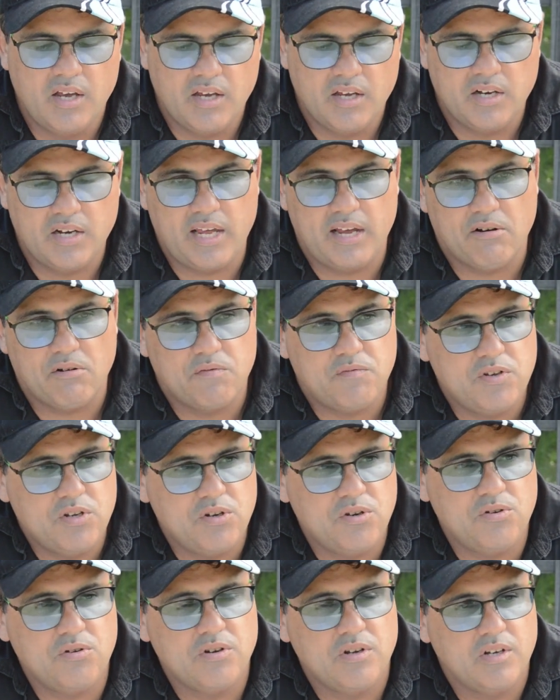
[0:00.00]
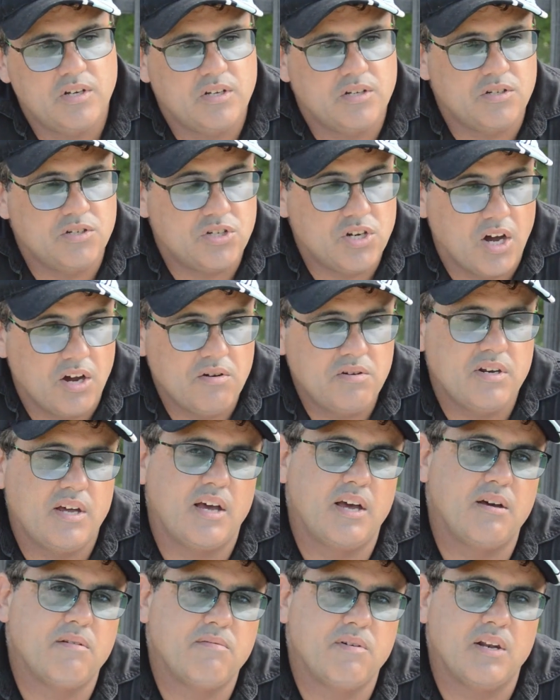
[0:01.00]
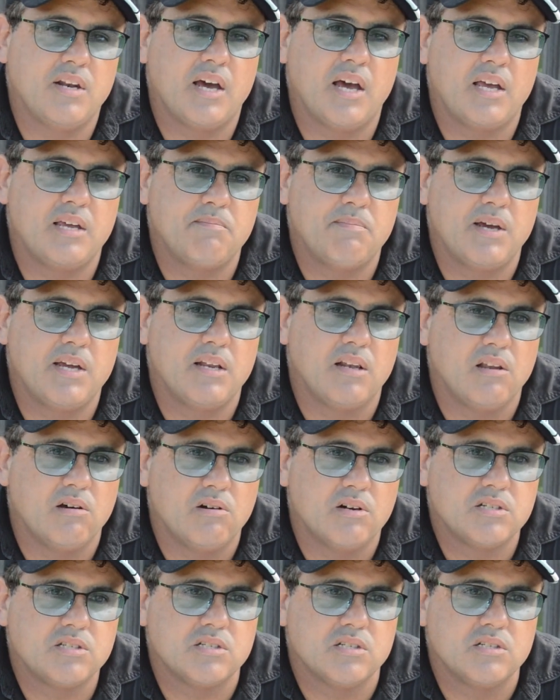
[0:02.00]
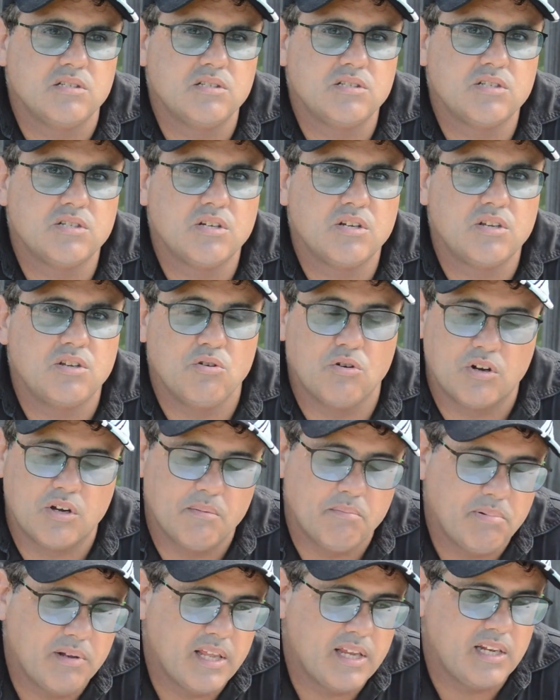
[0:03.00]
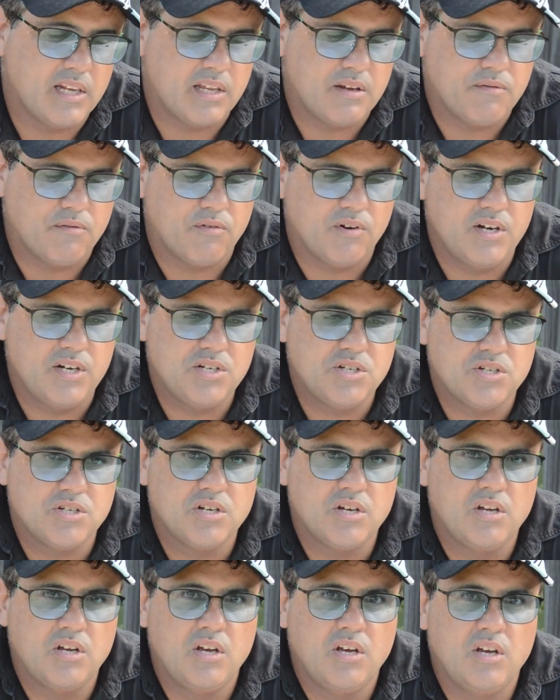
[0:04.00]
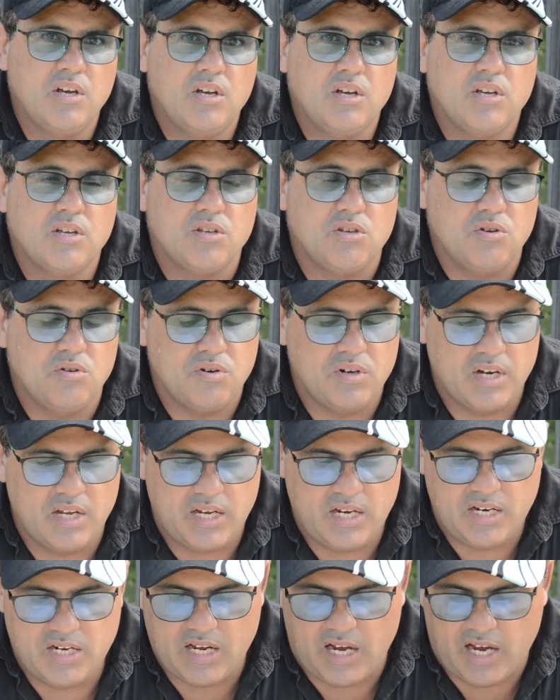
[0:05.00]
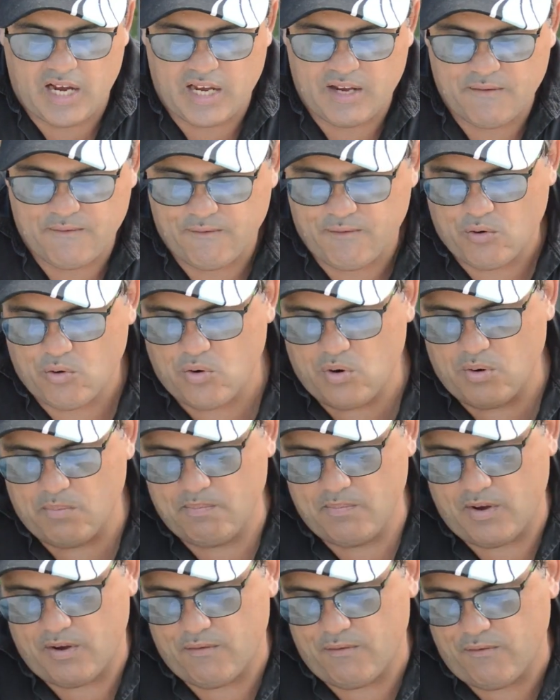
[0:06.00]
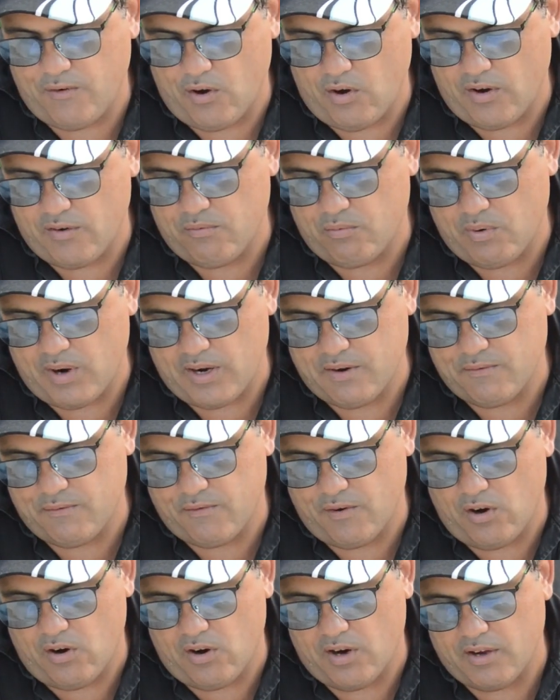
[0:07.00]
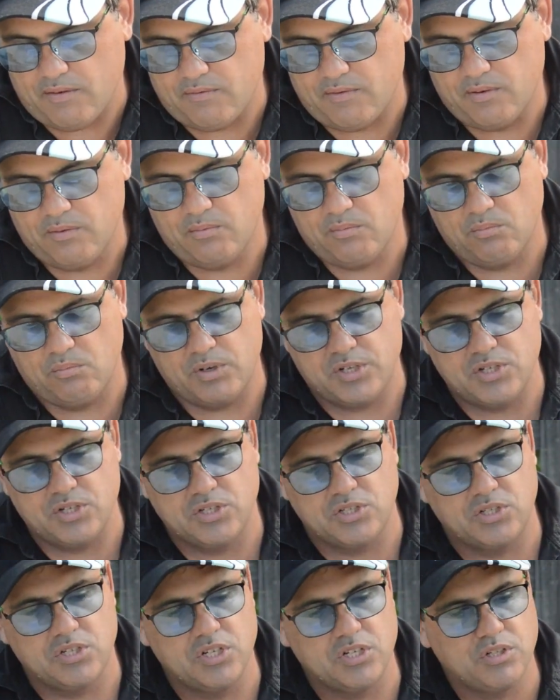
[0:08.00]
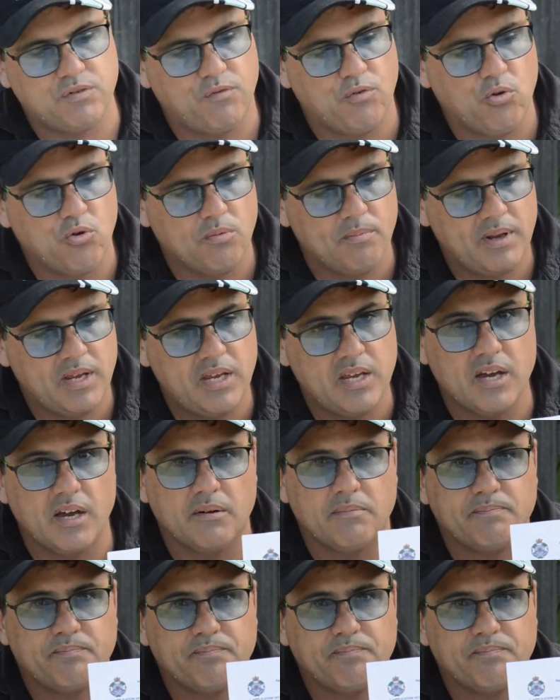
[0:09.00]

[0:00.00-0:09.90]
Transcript: Now if you don't have an AB licence, you're completely fresh, you need a form 515, which is this form here.